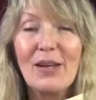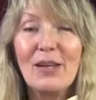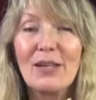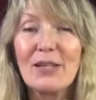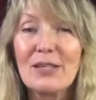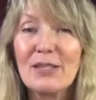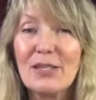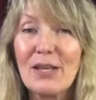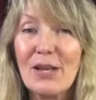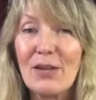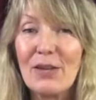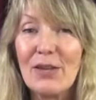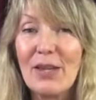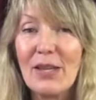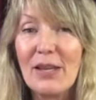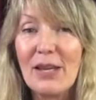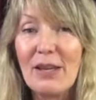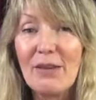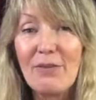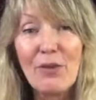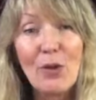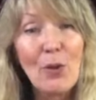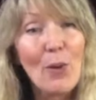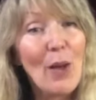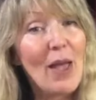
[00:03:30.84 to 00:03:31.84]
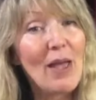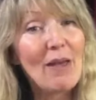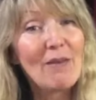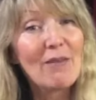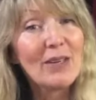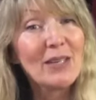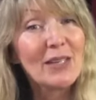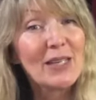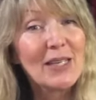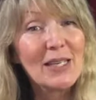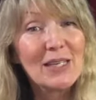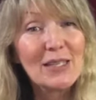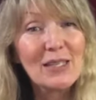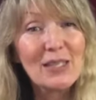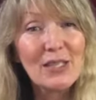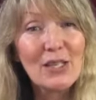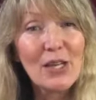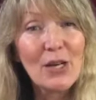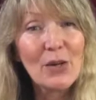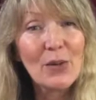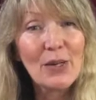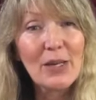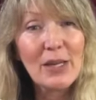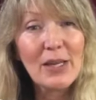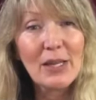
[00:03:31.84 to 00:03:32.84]
So that if you ever need to know
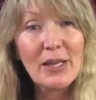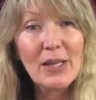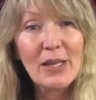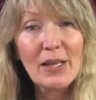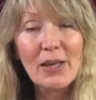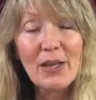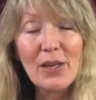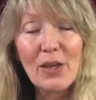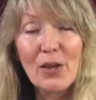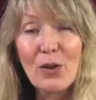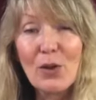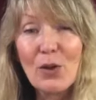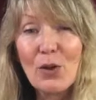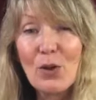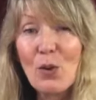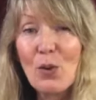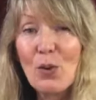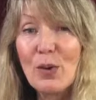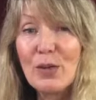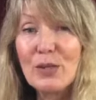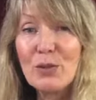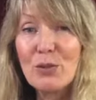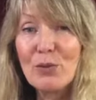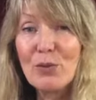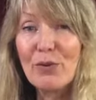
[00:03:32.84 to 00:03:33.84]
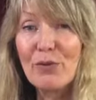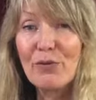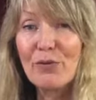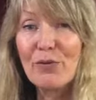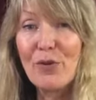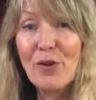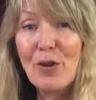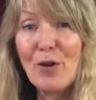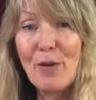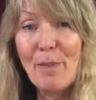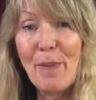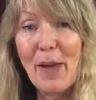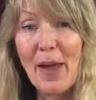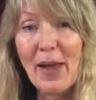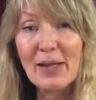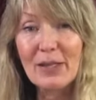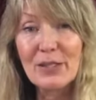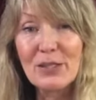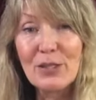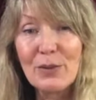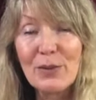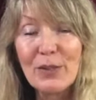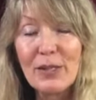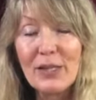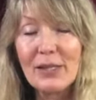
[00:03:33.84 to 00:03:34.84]
anything, you can always refer back
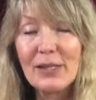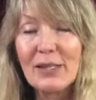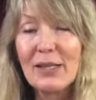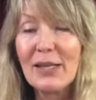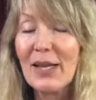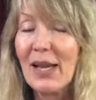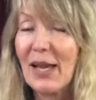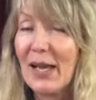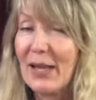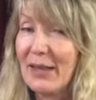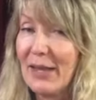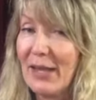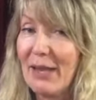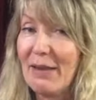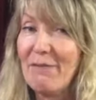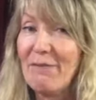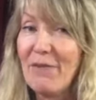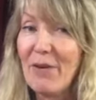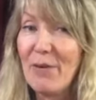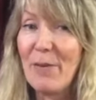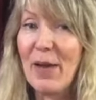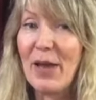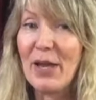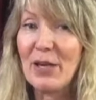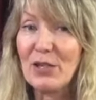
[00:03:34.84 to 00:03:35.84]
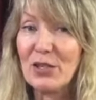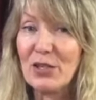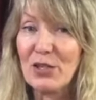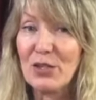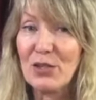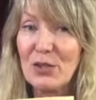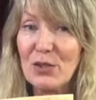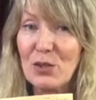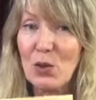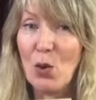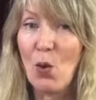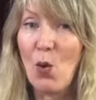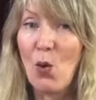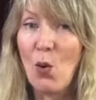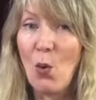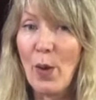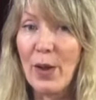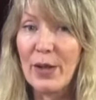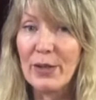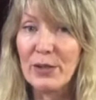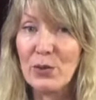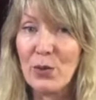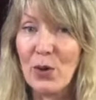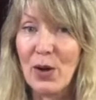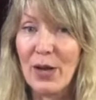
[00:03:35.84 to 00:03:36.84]
to it and the information is
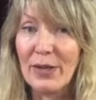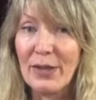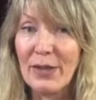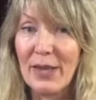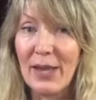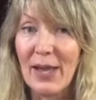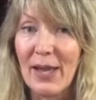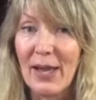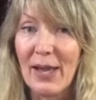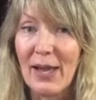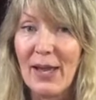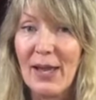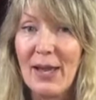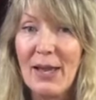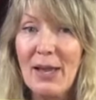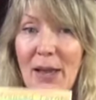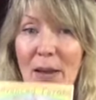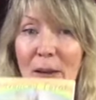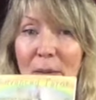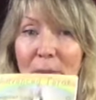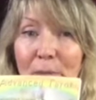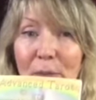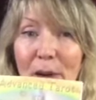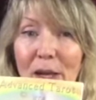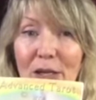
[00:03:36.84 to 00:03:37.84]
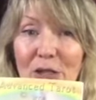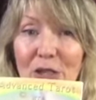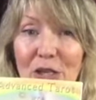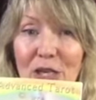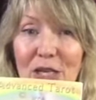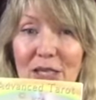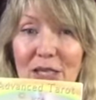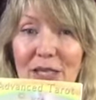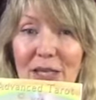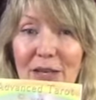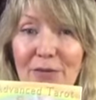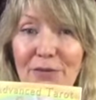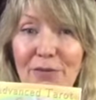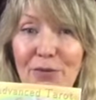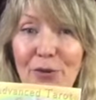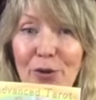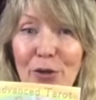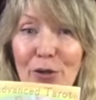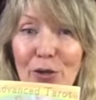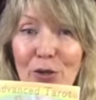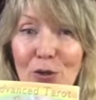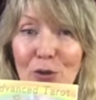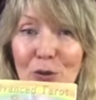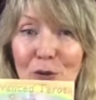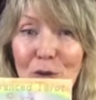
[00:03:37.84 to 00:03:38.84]
always right there. Much easier for you
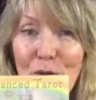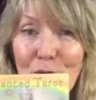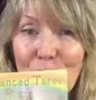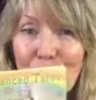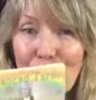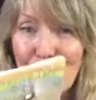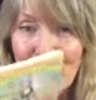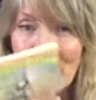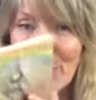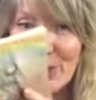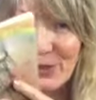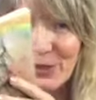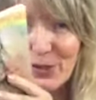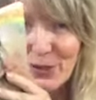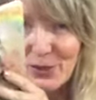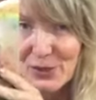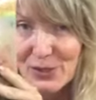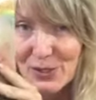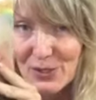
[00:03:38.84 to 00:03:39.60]
to look through than those